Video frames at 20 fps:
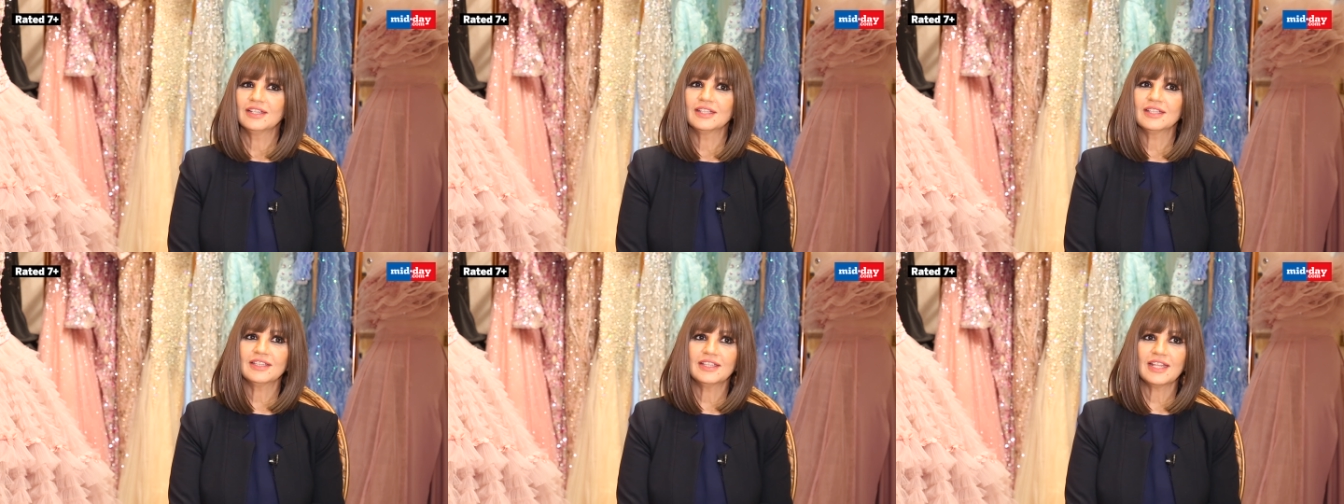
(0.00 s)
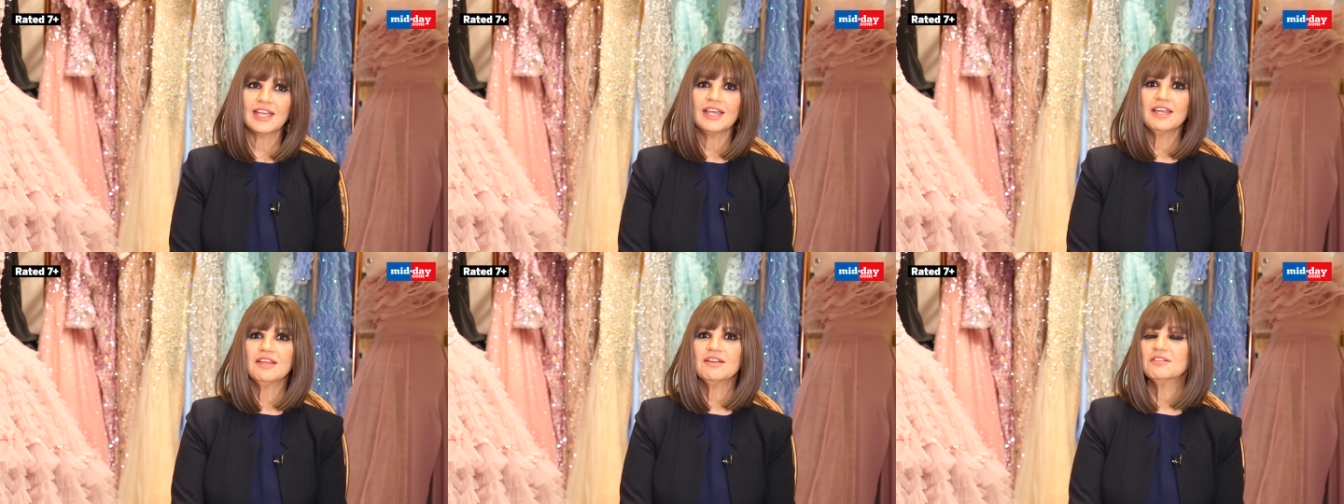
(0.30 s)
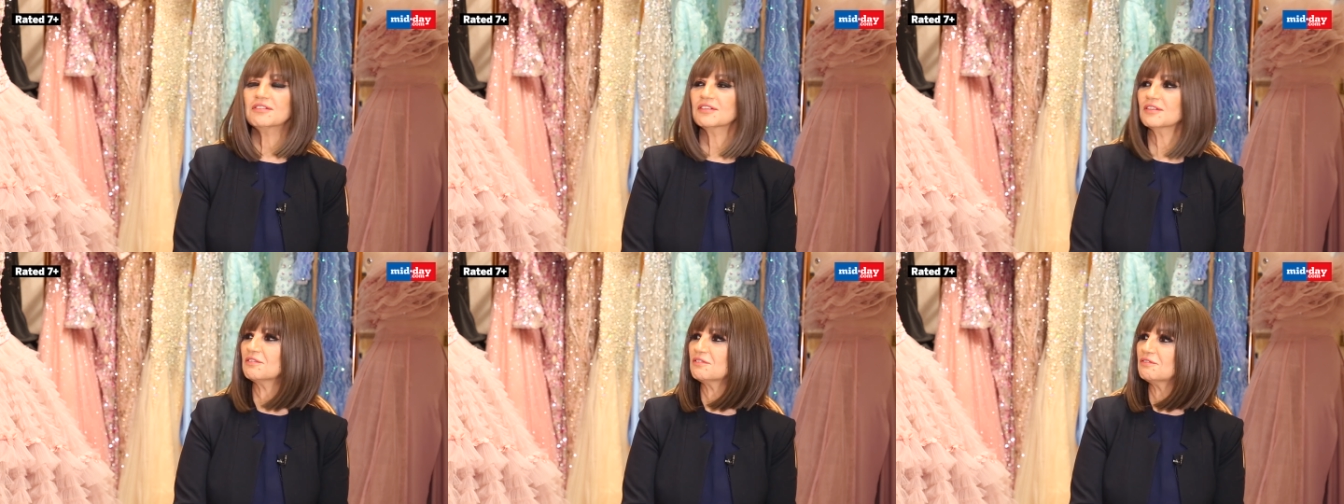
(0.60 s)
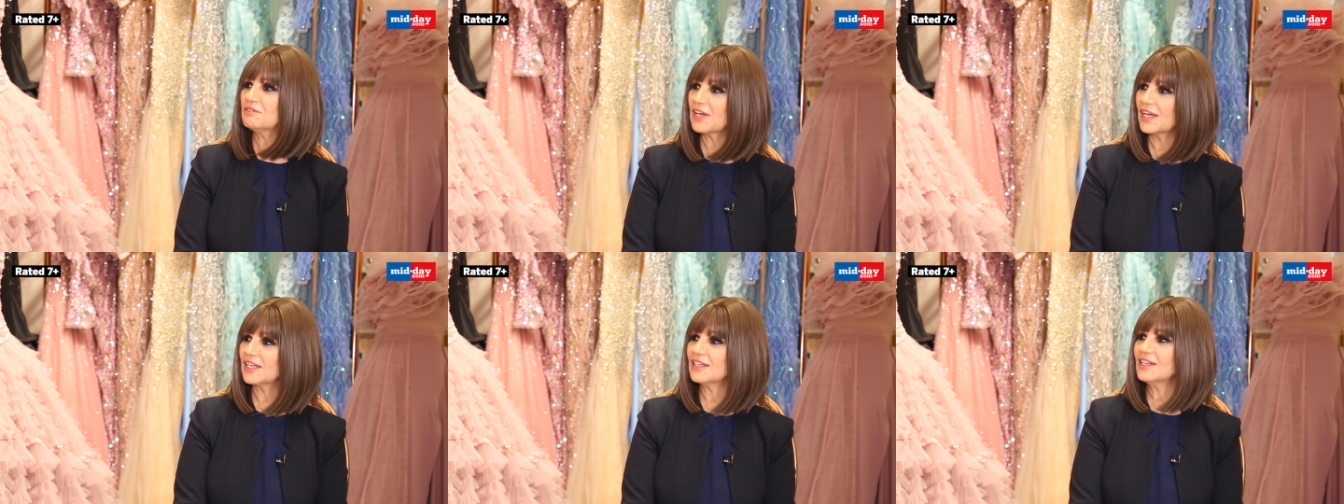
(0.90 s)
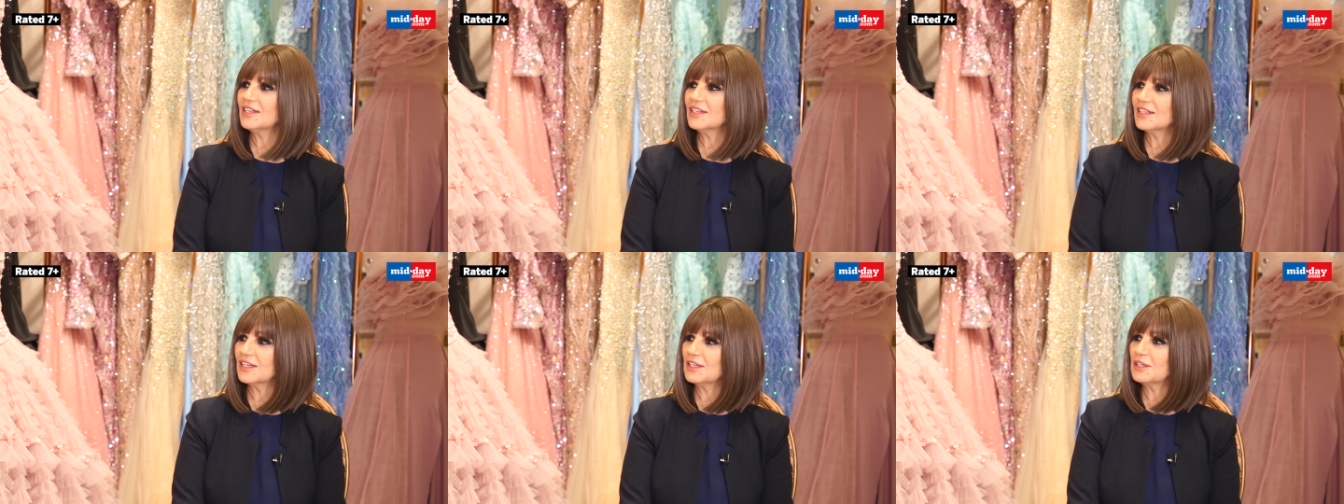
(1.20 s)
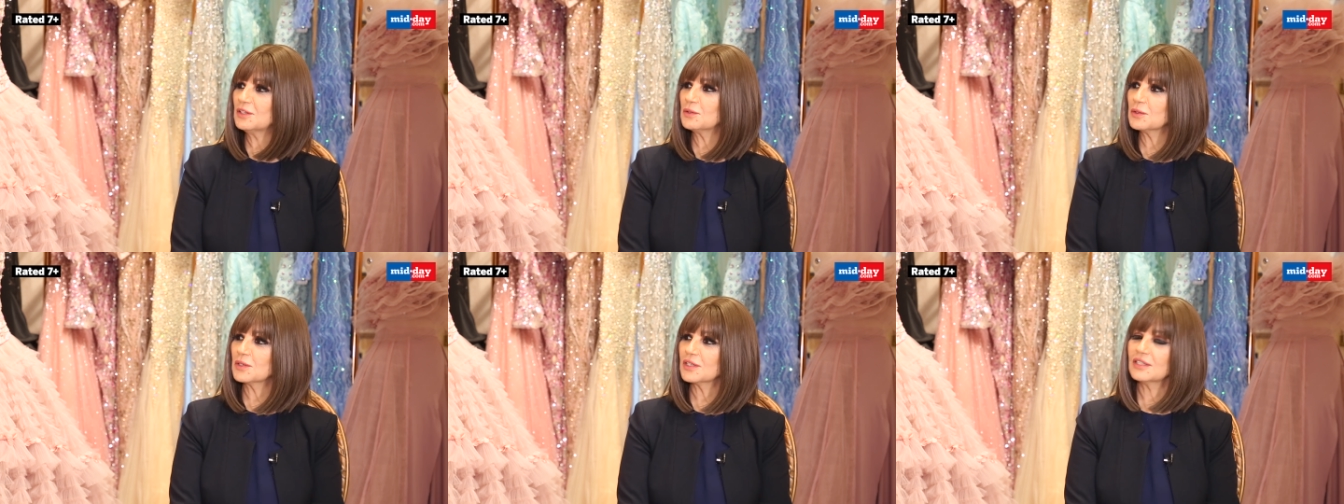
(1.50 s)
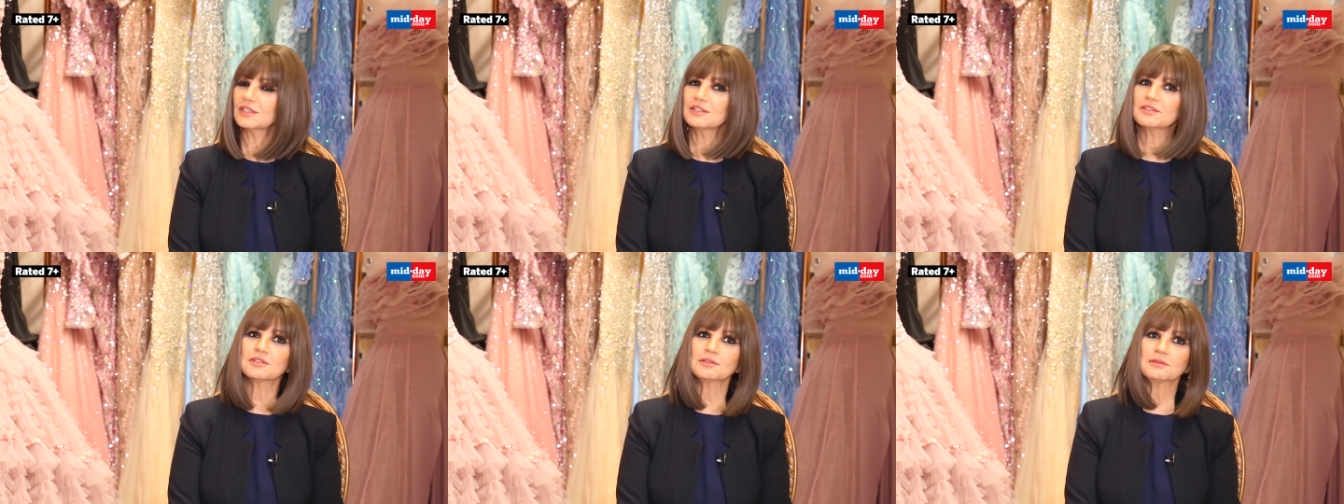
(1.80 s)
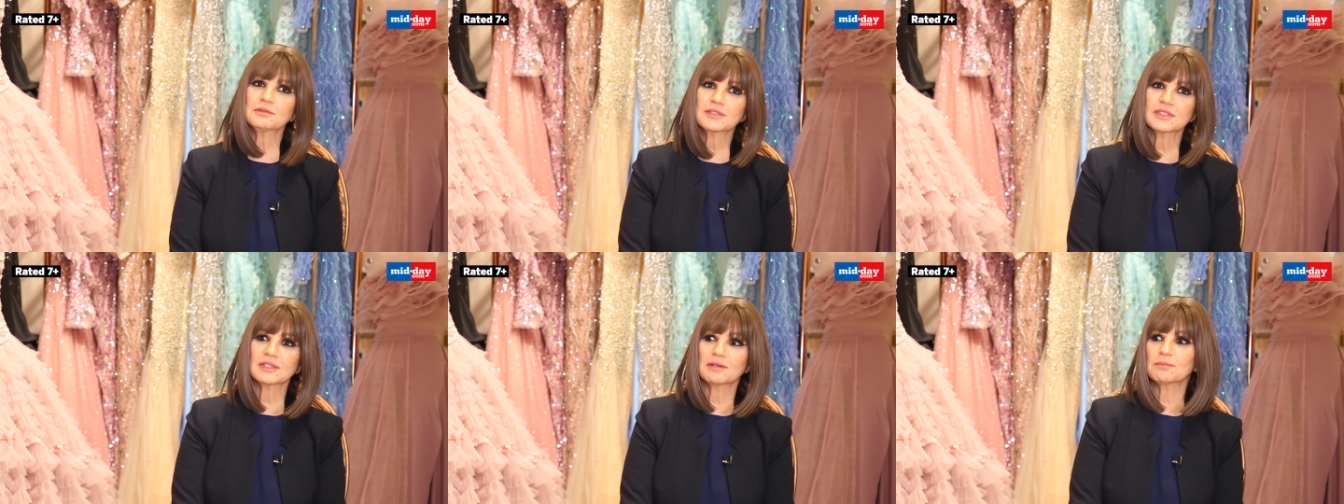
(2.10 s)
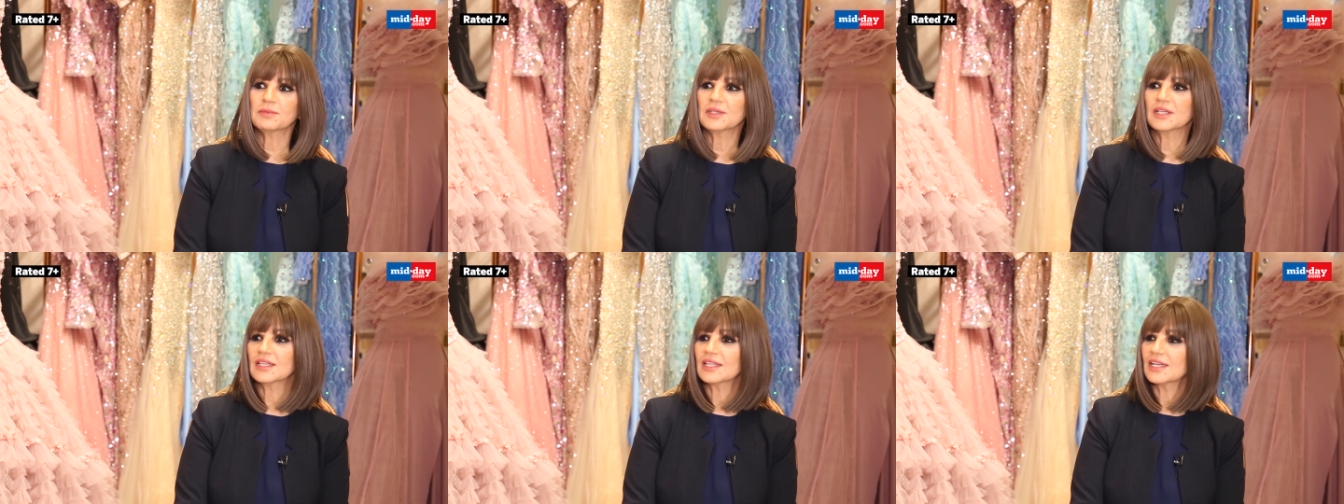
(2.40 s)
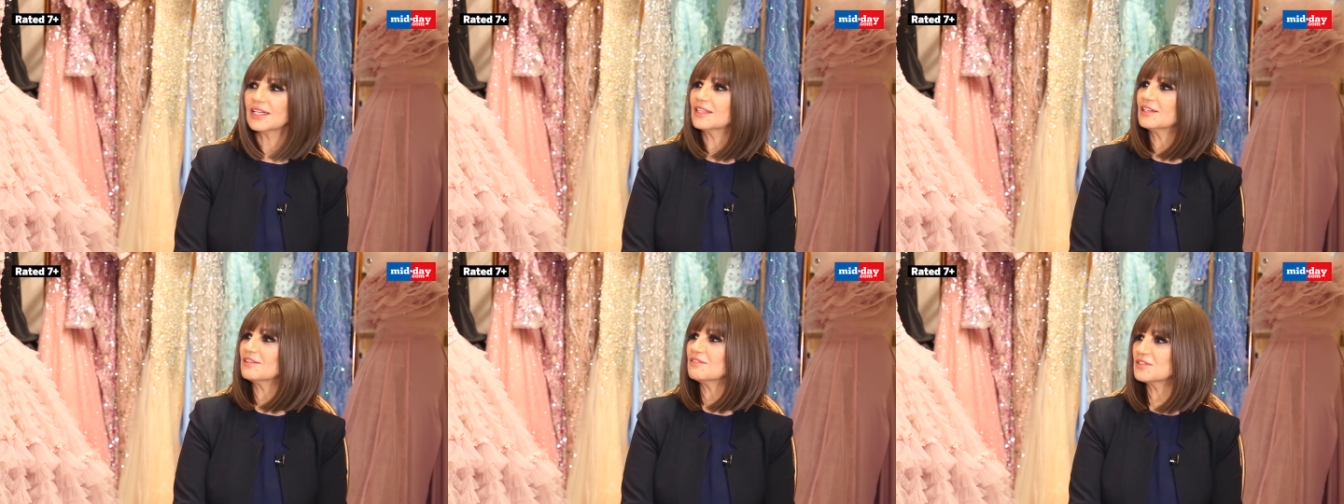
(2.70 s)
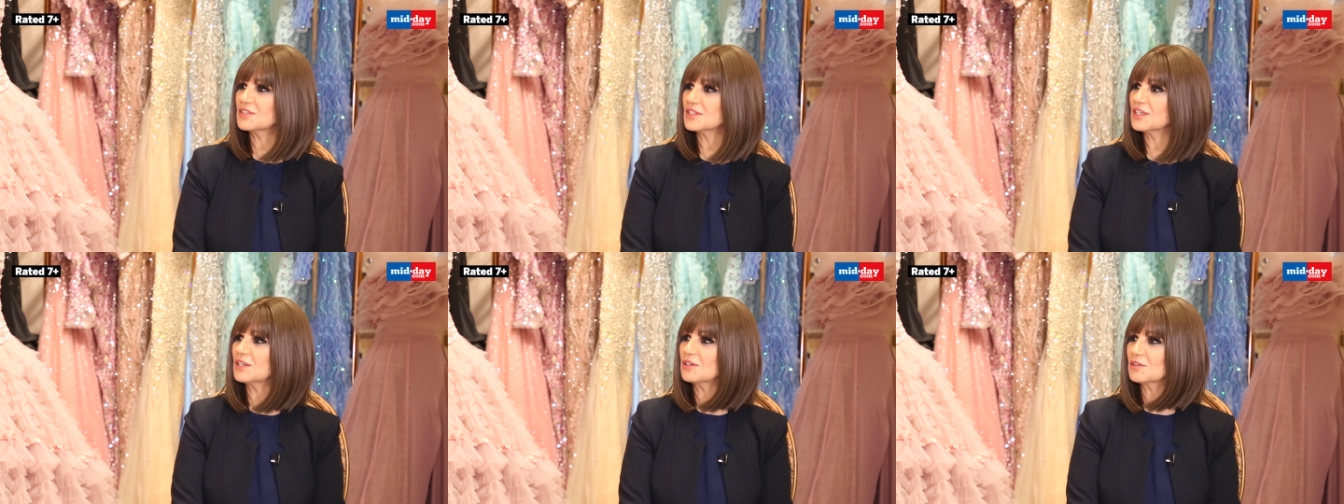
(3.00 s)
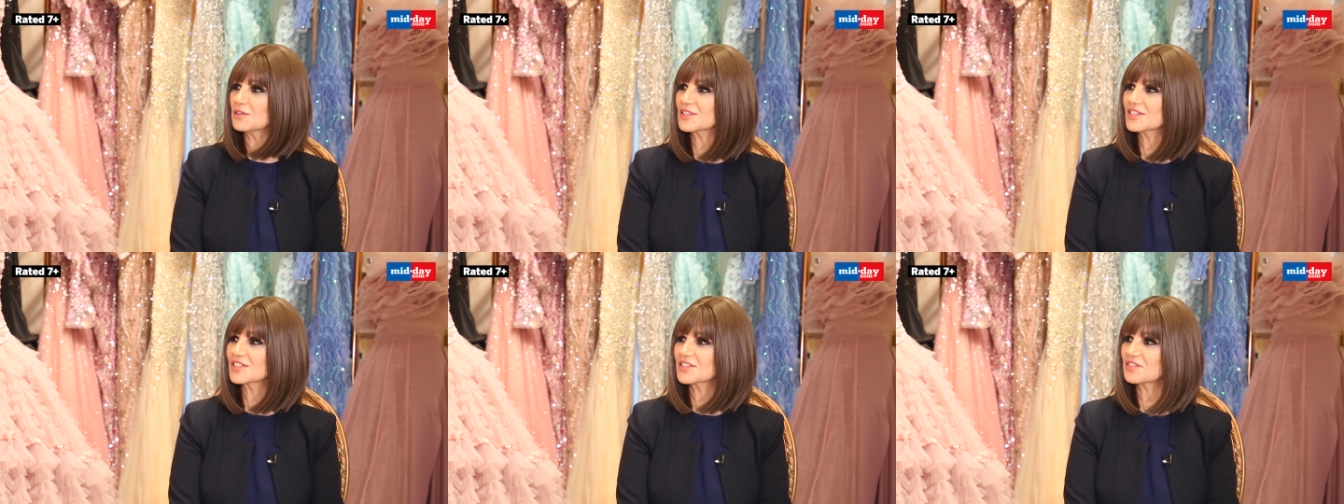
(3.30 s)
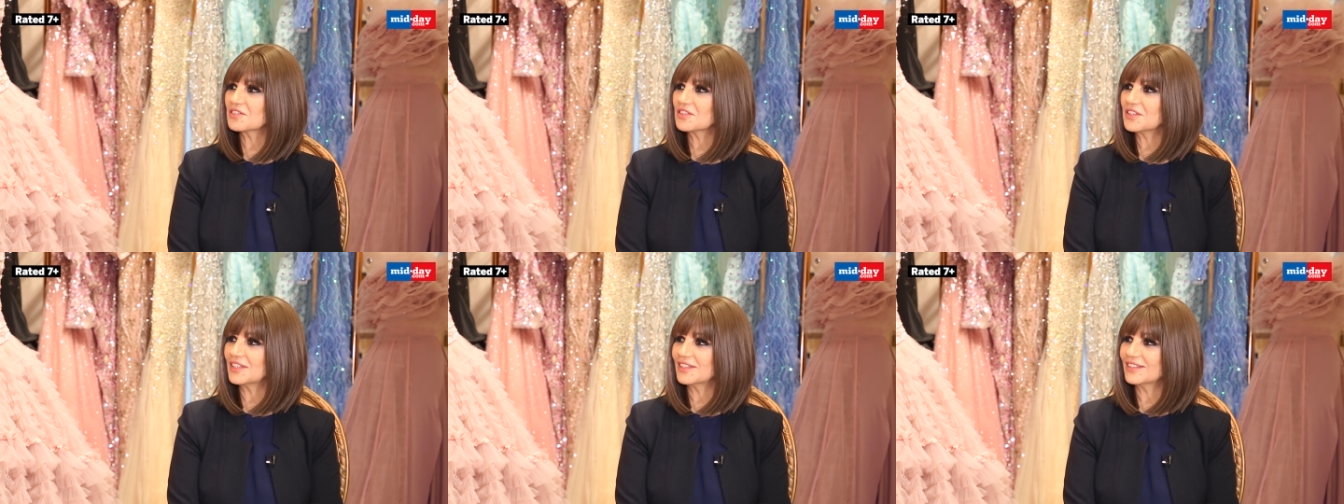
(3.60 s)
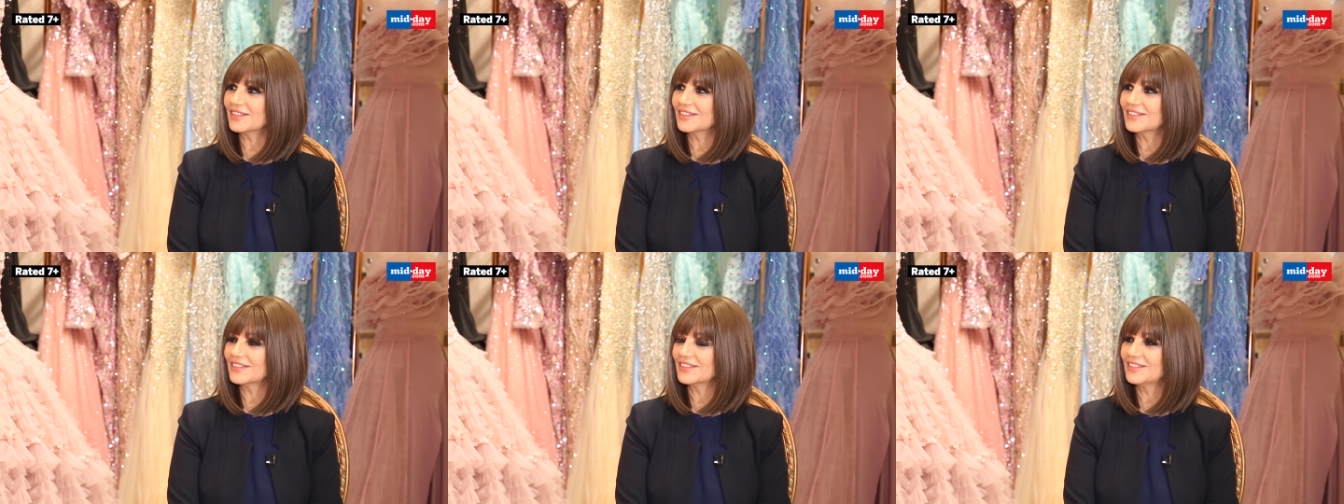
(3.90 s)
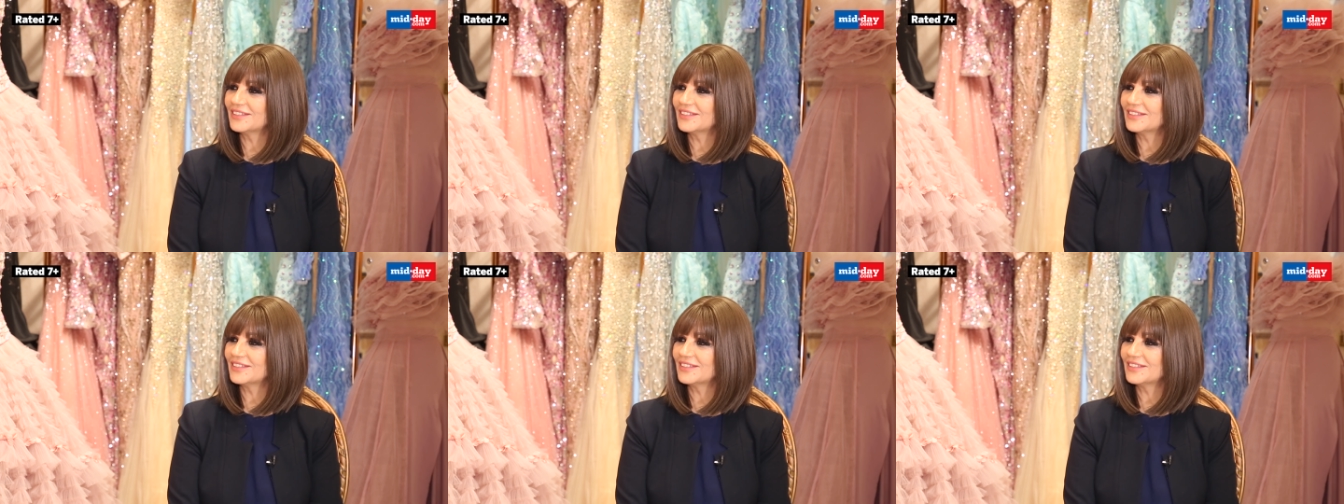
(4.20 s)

their final day look into something that they've seen on screen